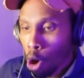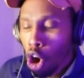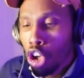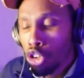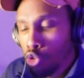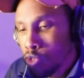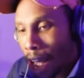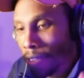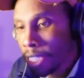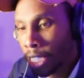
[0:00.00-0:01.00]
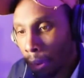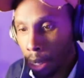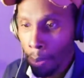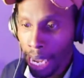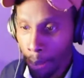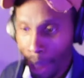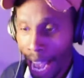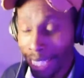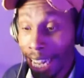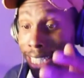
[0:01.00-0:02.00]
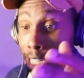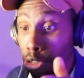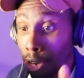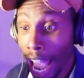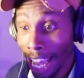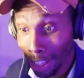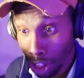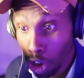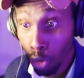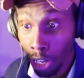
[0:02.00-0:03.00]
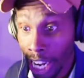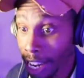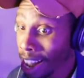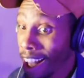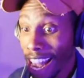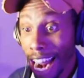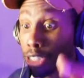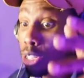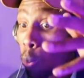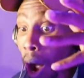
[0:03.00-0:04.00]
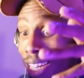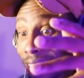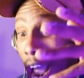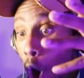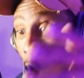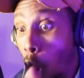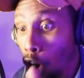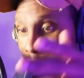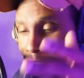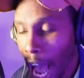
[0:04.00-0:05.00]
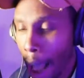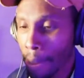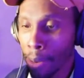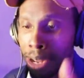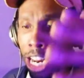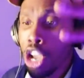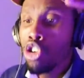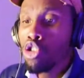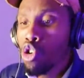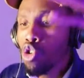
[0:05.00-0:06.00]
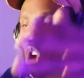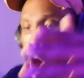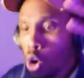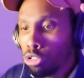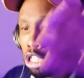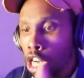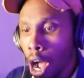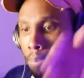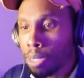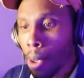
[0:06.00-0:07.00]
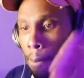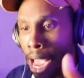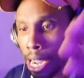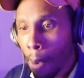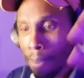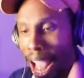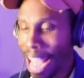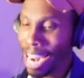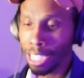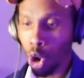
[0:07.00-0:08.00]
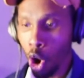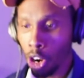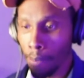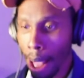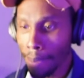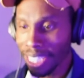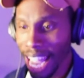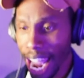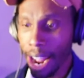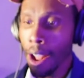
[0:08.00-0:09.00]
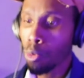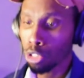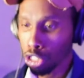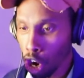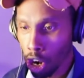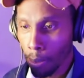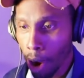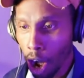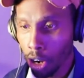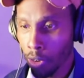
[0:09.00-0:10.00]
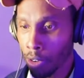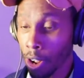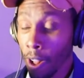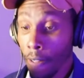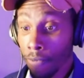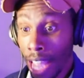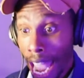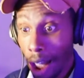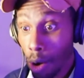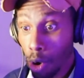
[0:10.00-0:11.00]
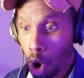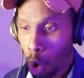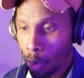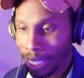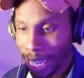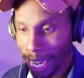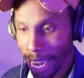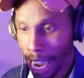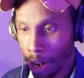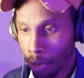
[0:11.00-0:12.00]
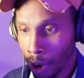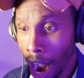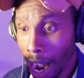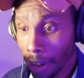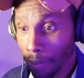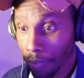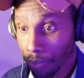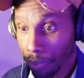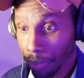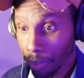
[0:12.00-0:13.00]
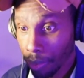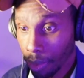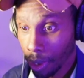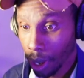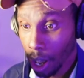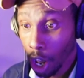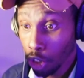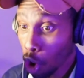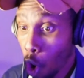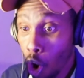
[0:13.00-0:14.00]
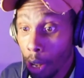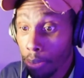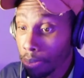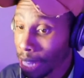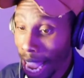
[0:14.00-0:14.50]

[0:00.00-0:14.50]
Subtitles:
ball. You never jump to make a pass. They teach you that in Little League, and I used to watch that all the time. And you don't jump to make a pass, and that's all the Bama's did was turn the ball over. Now we take care of the rock. The only